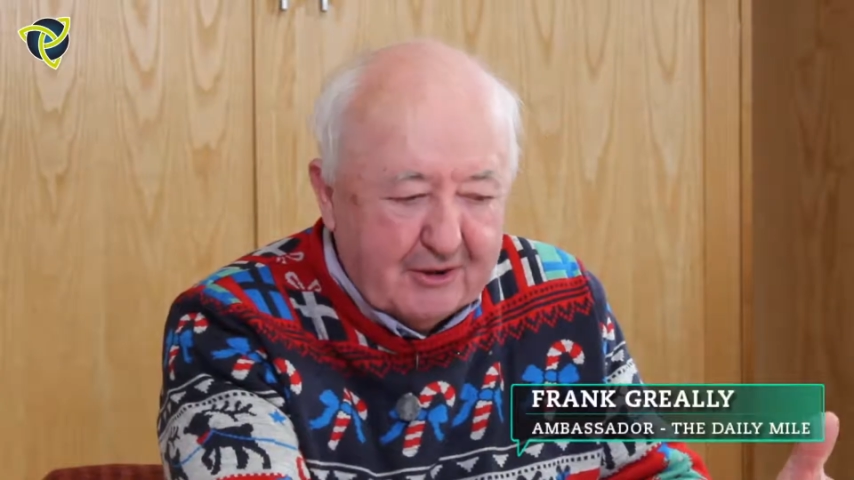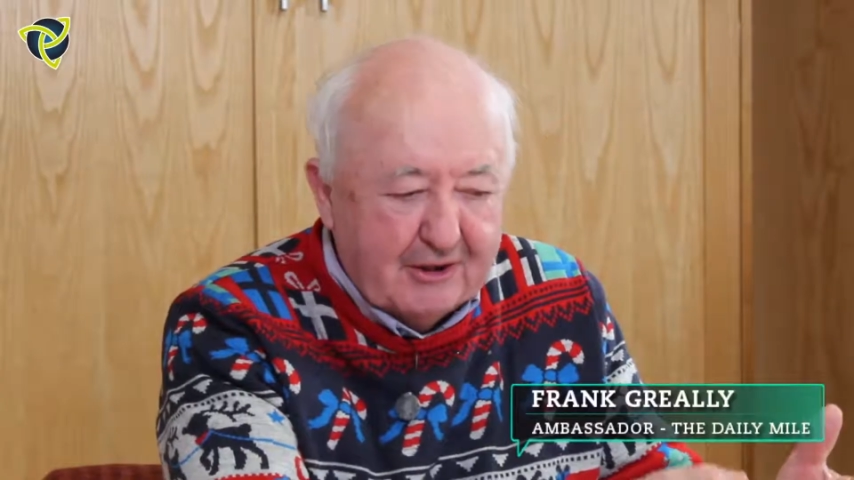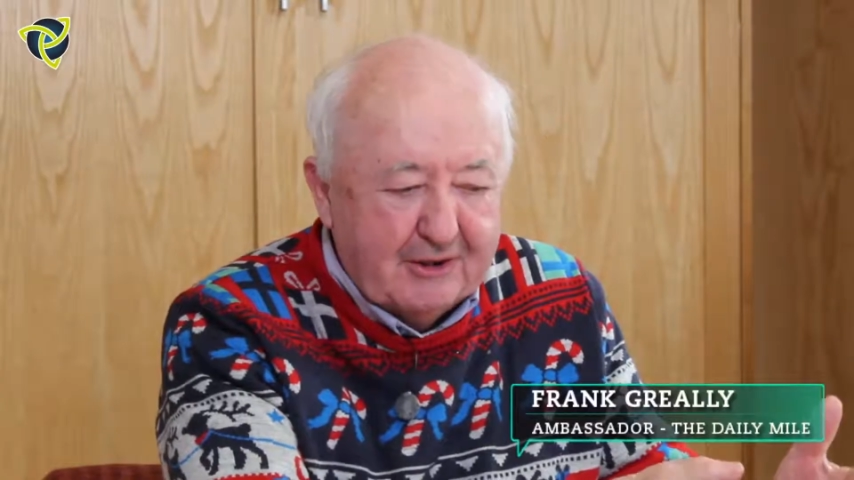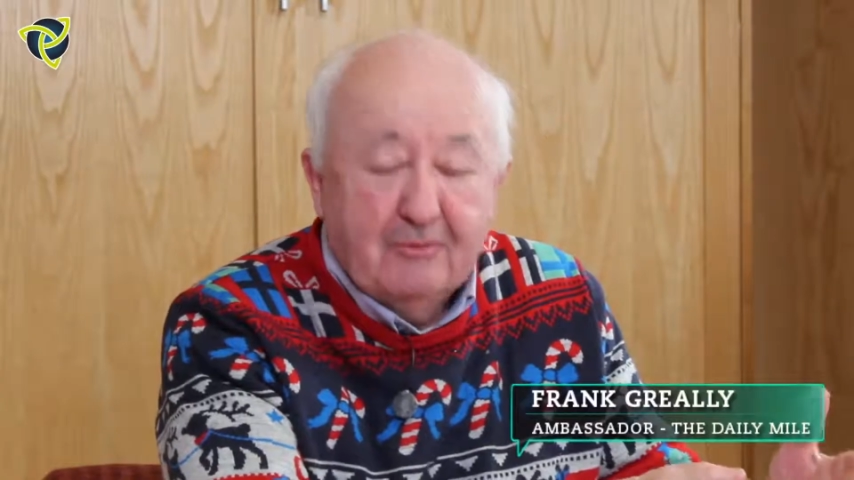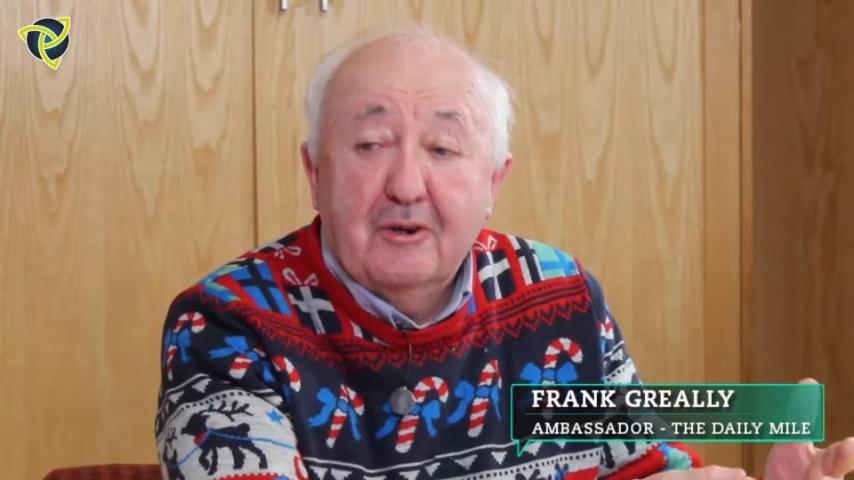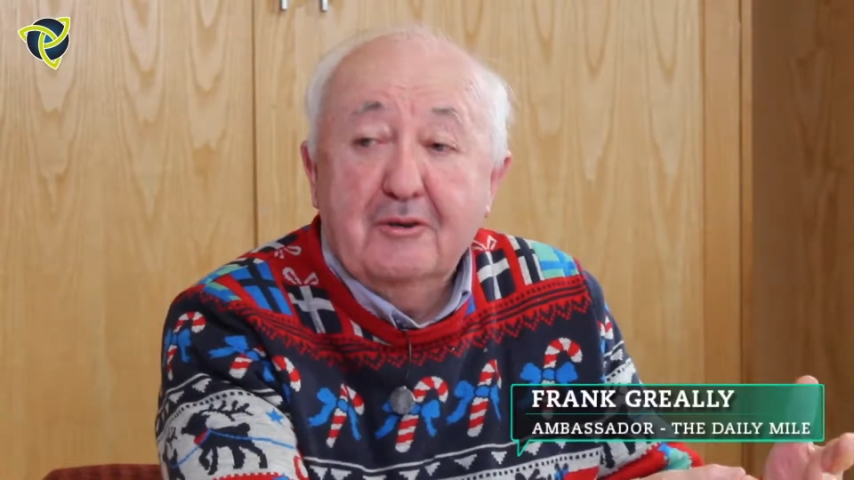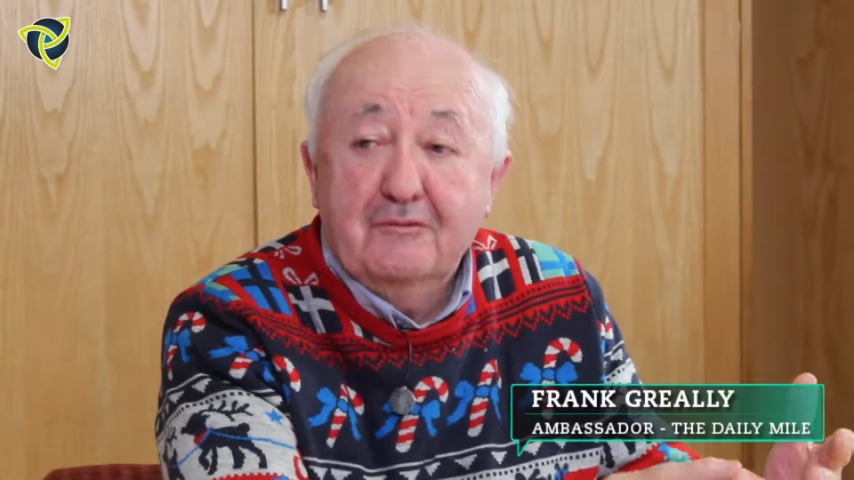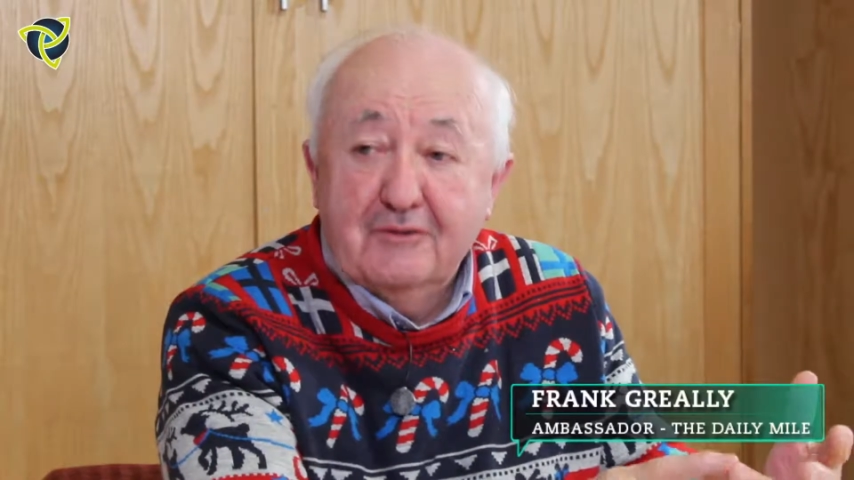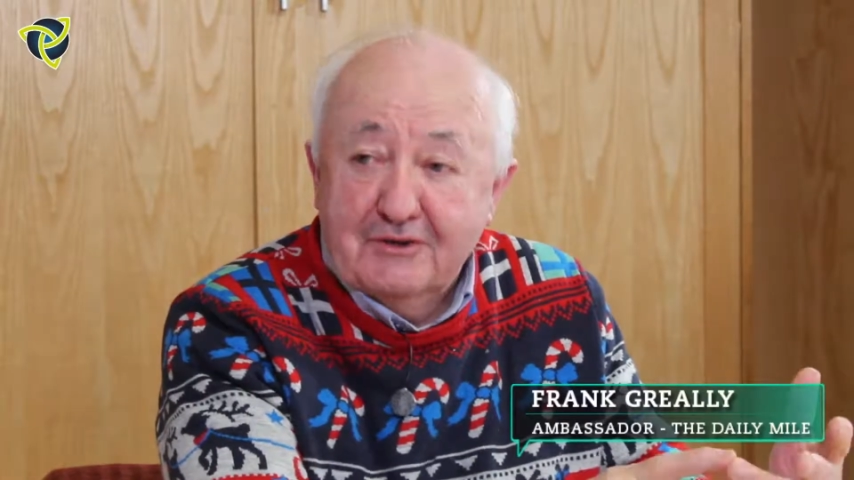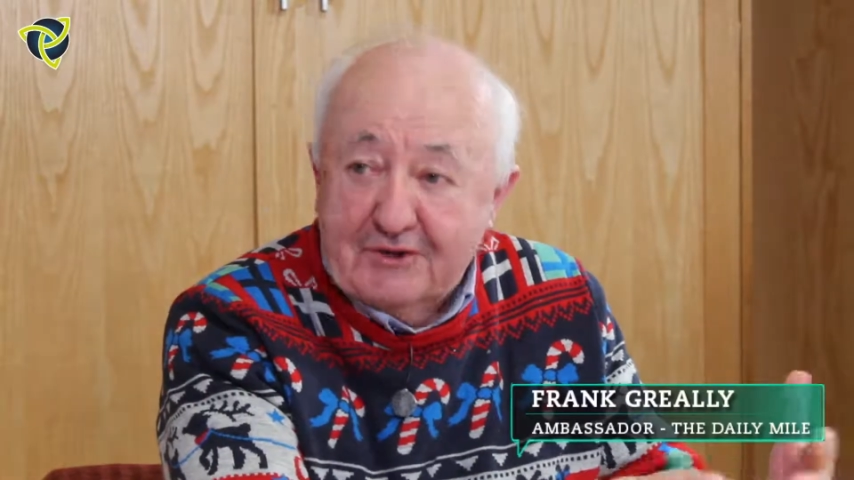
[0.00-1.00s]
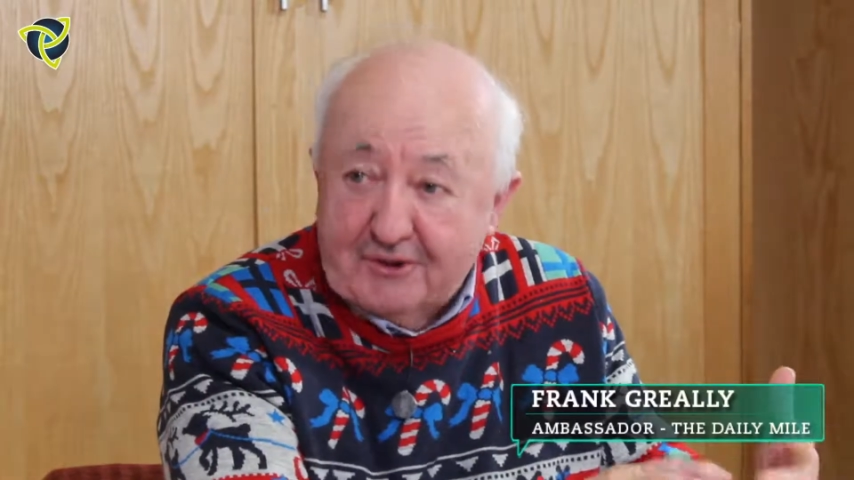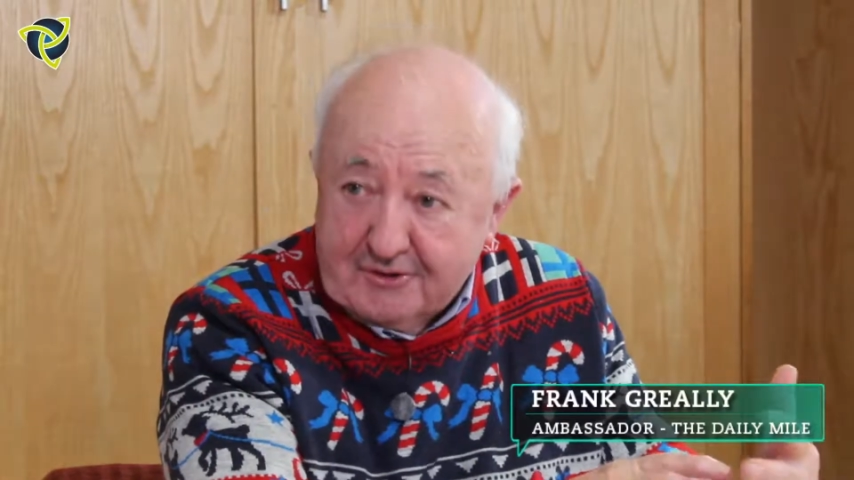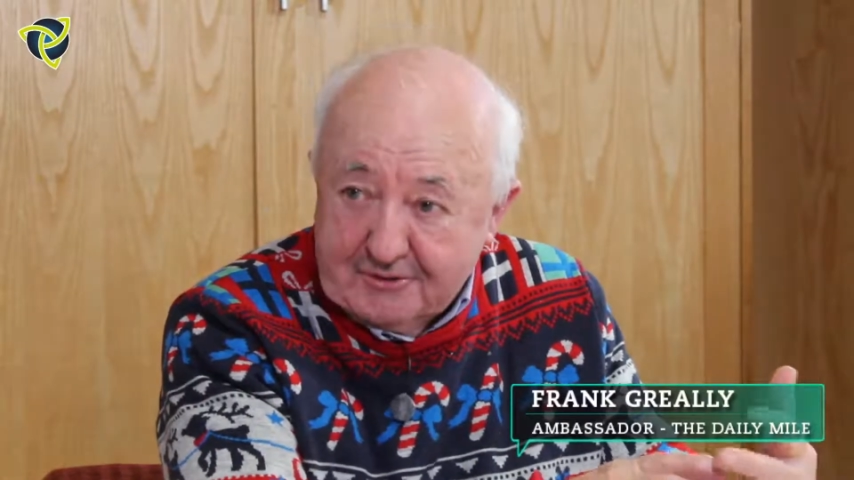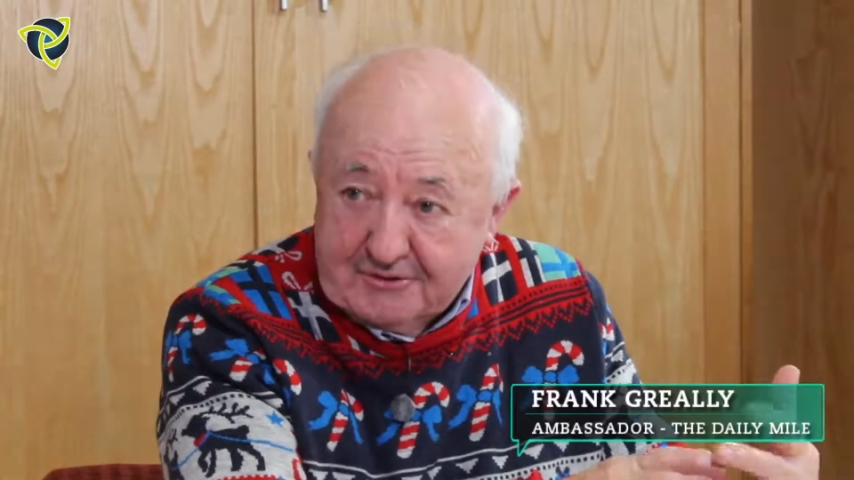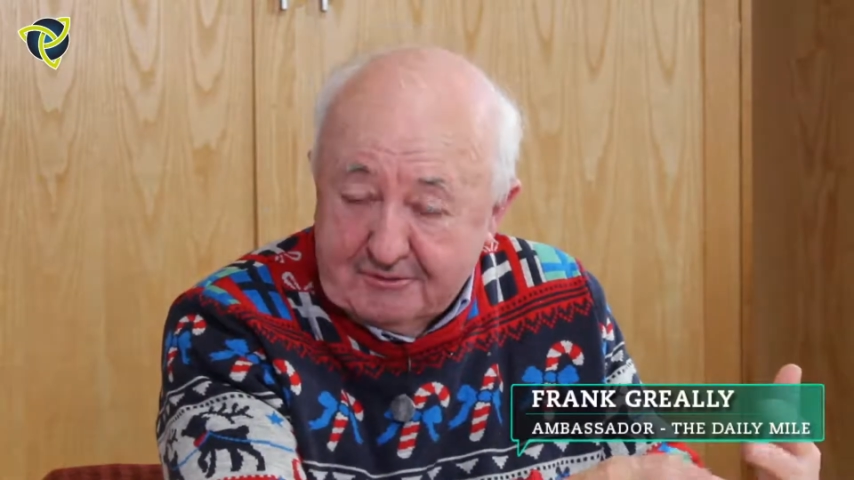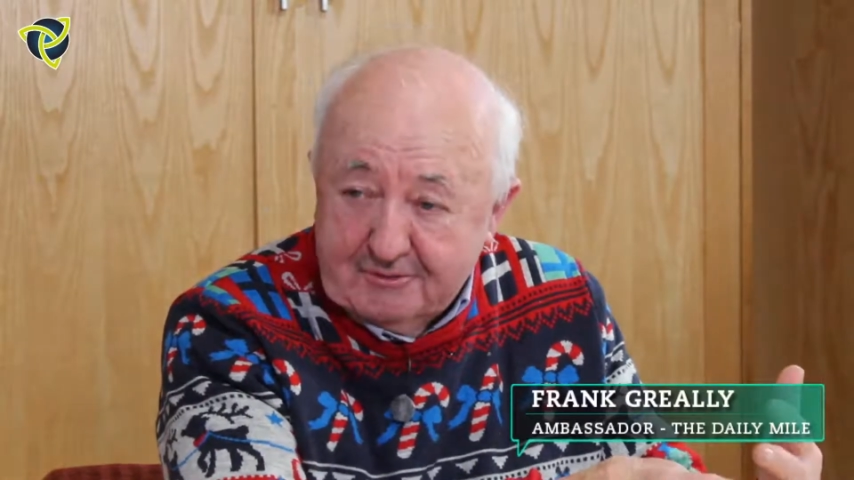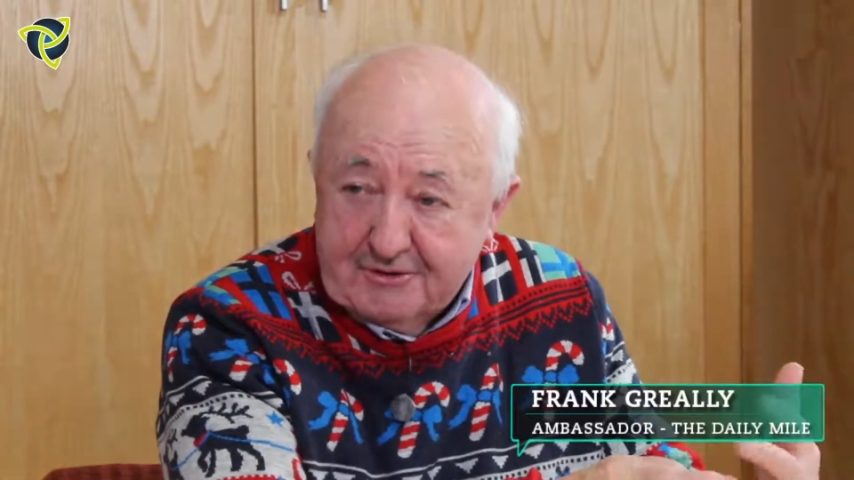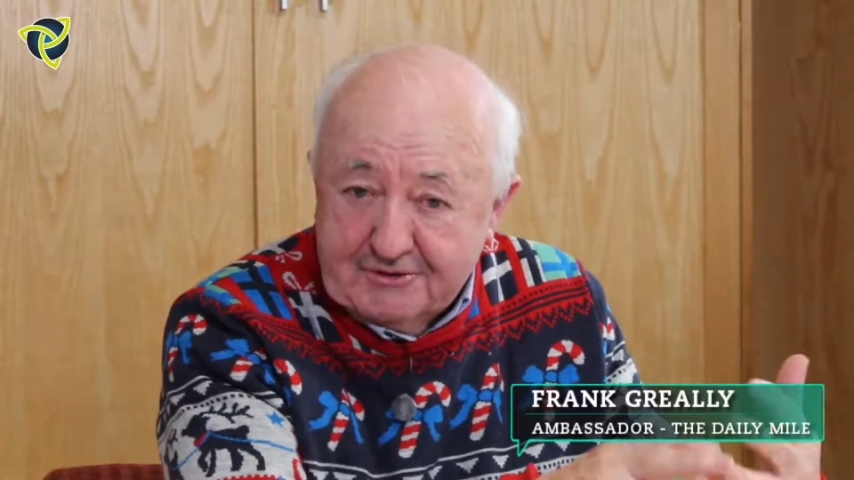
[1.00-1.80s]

It worked for the circus when the